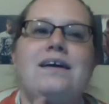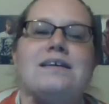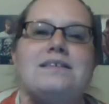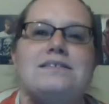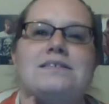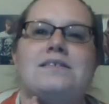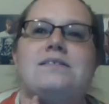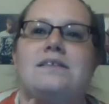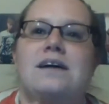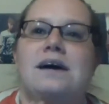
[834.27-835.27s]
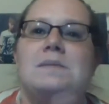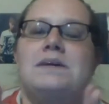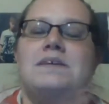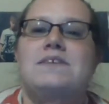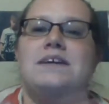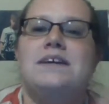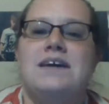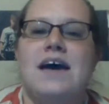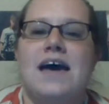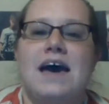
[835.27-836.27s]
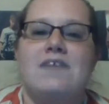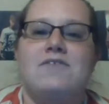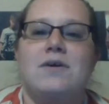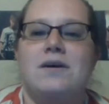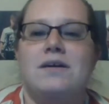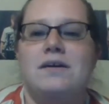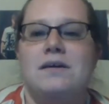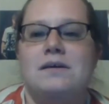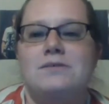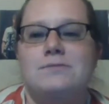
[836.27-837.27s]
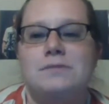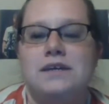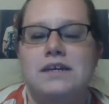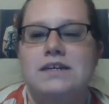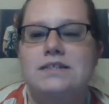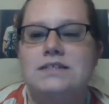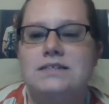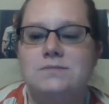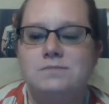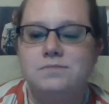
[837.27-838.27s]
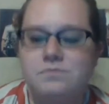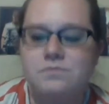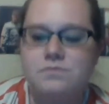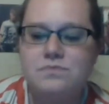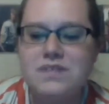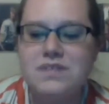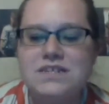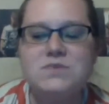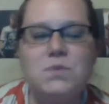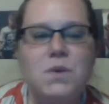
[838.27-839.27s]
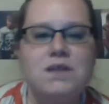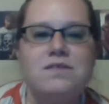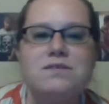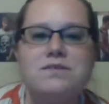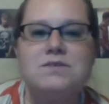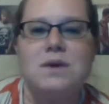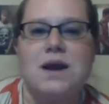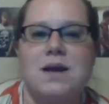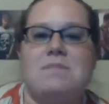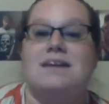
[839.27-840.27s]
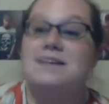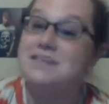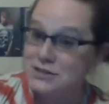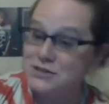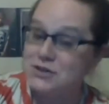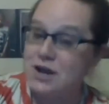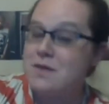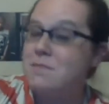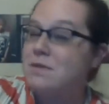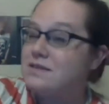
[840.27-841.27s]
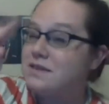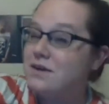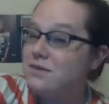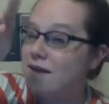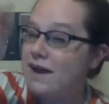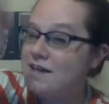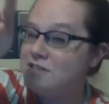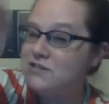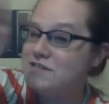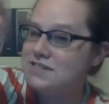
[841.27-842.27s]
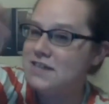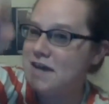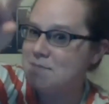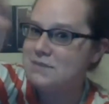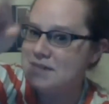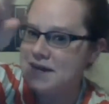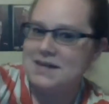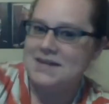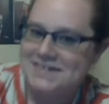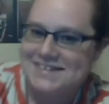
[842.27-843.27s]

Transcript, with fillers: so I'm giving it a half heart. Um, it's it's one of those where I'm like, it's a good drama, but it's got a little asterisk sign beside it.